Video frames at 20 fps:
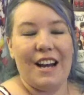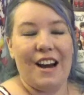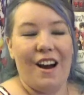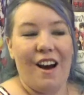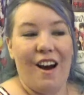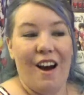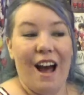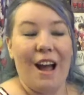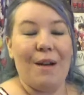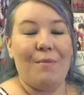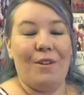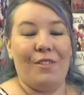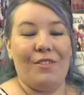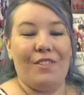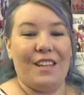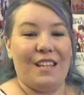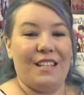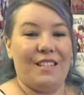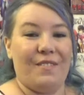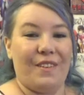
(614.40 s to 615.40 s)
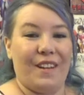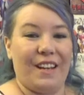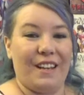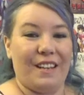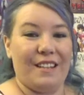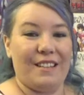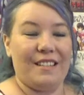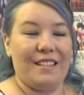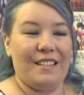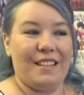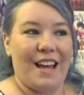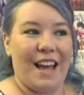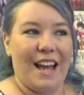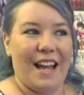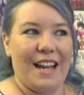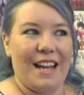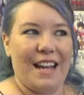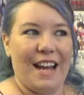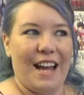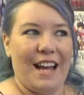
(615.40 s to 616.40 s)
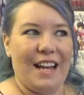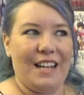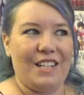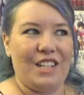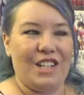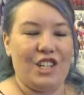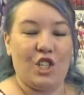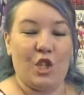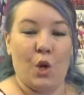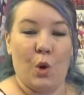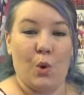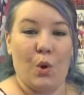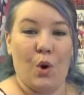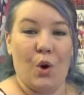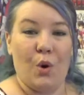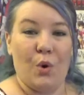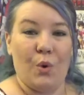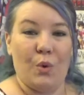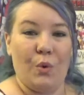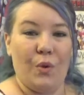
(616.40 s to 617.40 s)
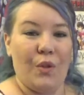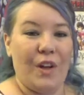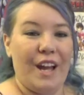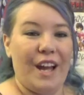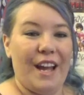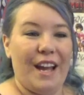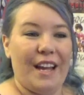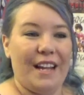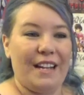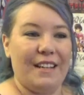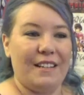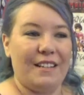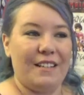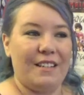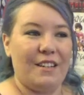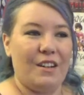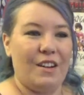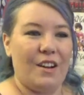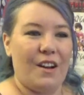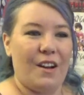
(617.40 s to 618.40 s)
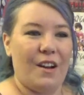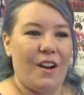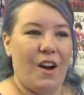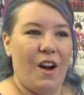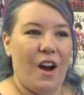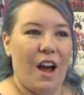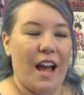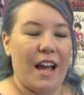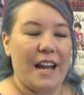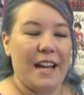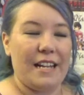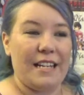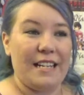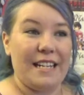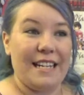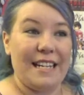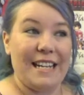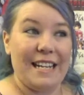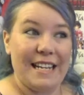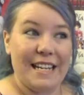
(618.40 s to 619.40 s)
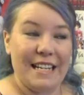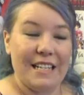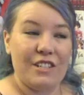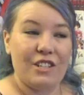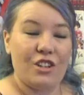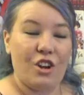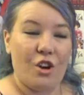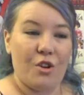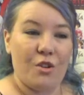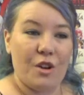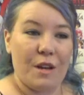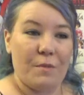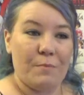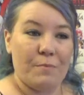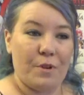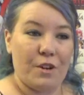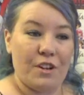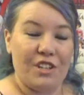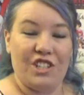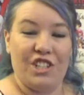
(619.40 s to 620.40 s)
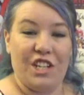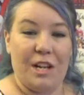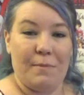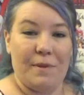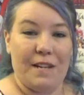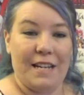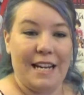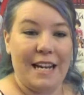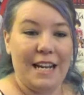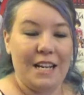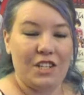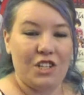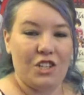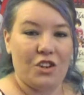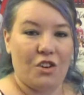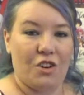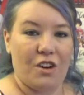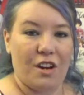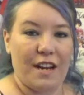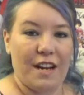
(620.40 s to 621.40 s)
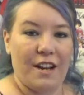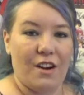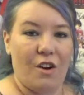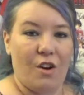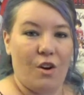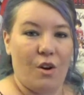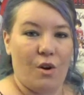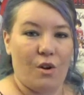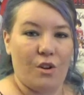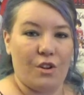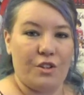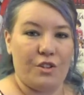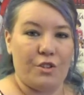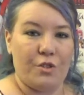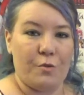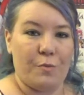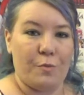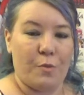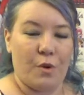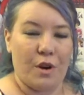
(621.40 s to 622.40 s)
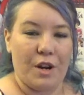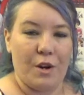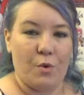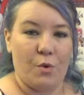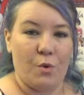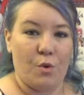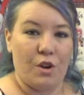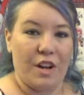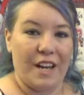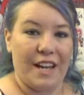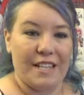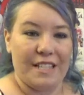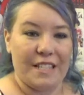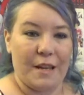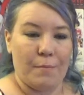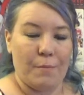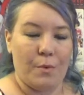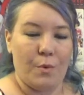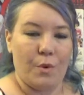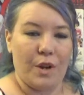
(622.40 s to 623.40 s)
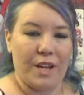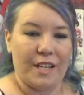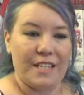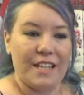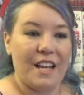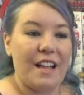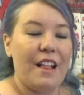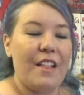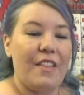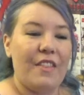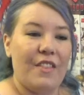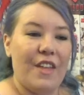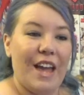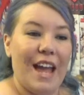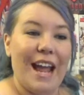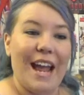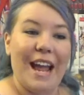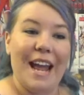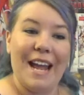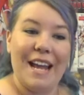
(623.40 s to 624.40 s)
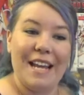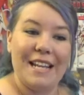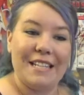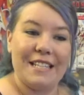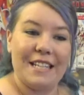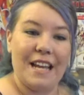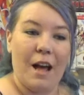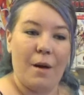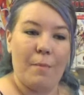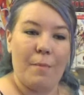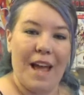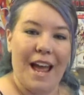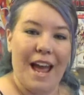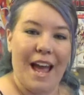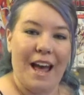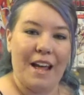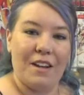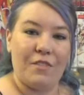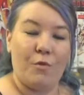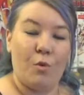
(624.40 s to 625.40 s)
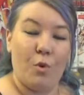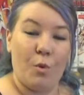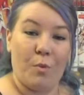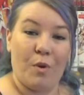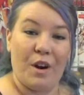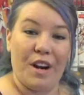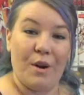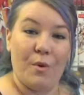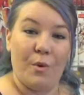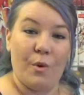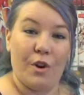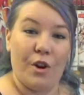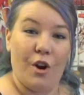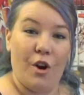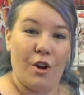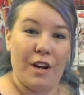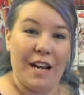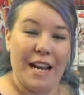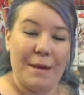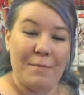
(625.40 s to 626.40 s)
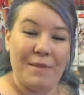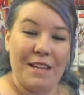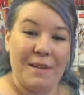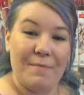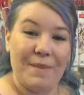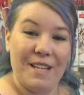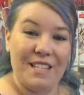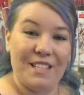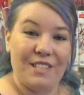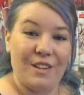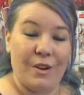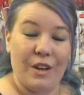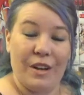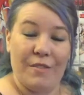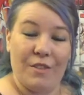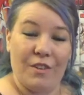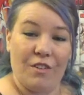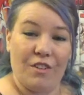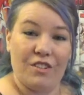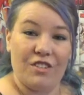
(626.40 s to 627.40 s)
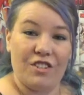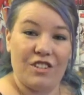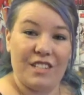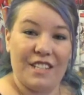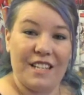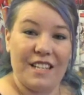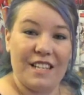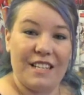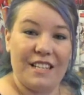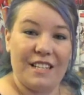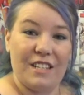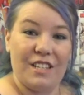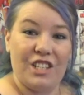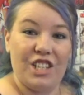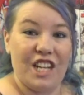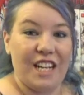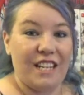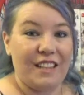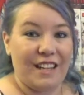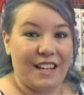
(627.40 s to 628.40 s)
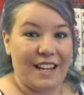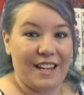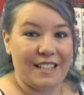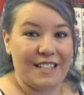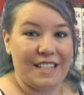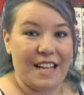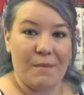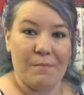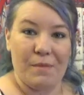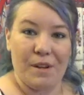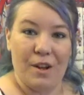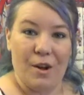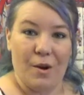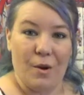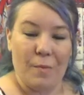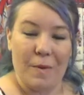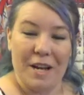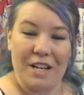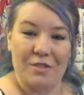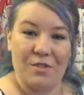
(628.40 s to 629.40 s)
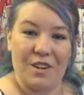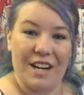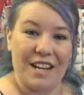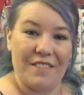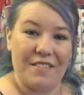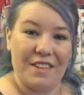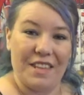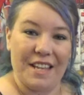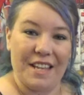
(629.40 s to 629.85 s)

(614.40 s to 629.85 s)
I want these figures, they are just so cool, and I need to go and put Japanese Yuri onto pre-order at some point. That has come out for pre-order on AnimeAmino, so if you're interested, check the links down below, I'll make sure to leave it